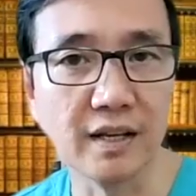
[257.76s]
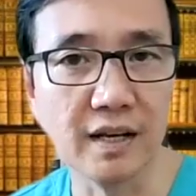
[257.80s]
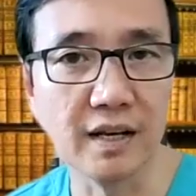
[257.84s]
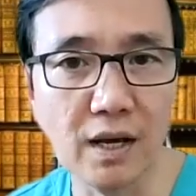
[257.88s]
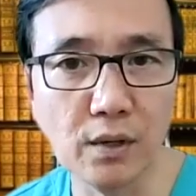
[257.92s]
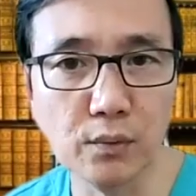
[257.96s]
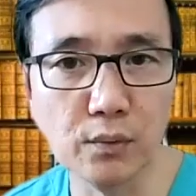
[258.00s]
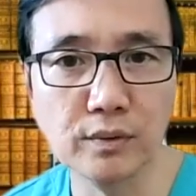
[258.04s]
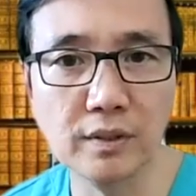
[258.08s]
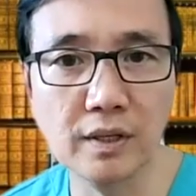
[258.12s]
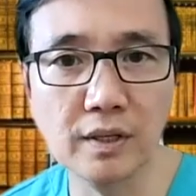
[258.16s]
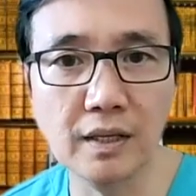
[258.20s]

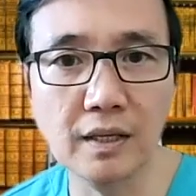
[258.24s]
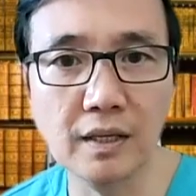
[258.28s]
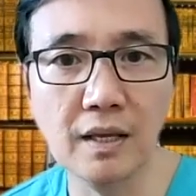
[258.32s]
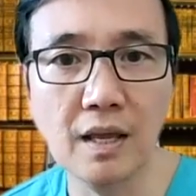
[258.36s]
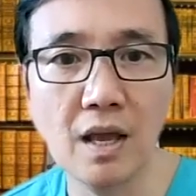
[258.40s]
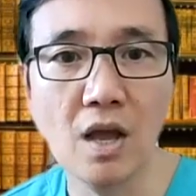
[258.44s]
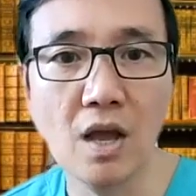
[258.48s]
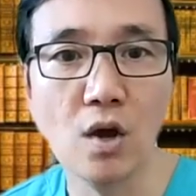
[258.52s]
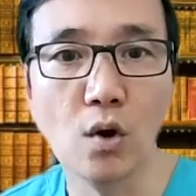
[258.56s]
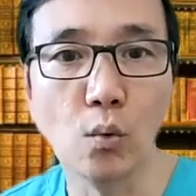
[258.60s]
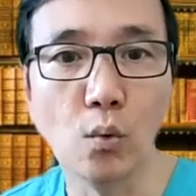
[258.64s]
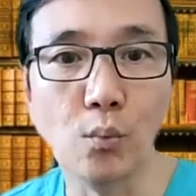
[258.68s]
loudly
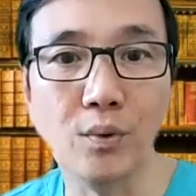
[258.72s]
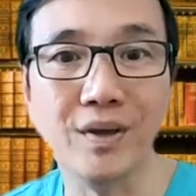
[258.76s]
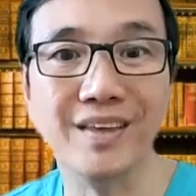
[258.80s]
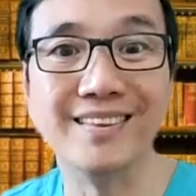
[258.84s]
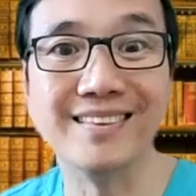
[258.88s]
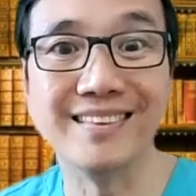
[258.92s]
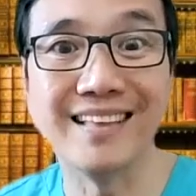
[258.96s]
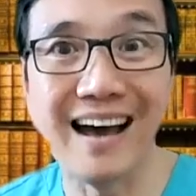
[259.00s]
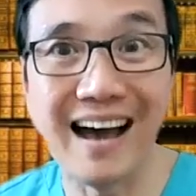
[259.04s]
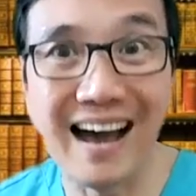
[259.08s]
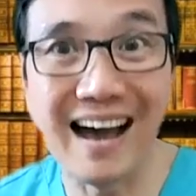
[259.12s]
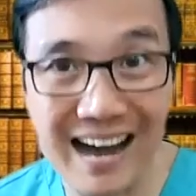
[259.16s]

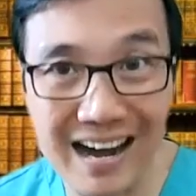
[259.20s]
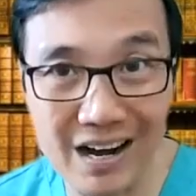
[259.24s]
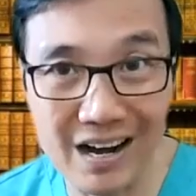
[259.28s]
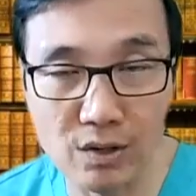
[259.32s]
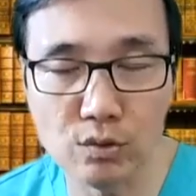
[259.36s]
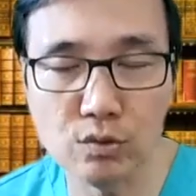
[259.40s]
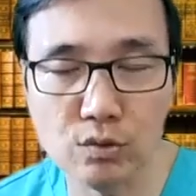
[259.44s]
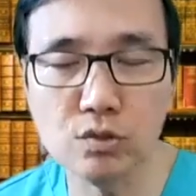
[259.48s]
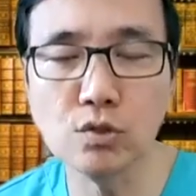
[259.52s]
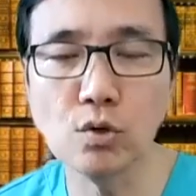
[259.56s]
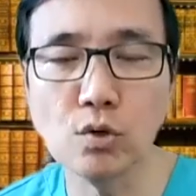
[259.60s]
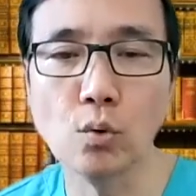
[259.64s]

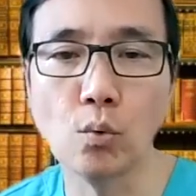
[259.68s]
without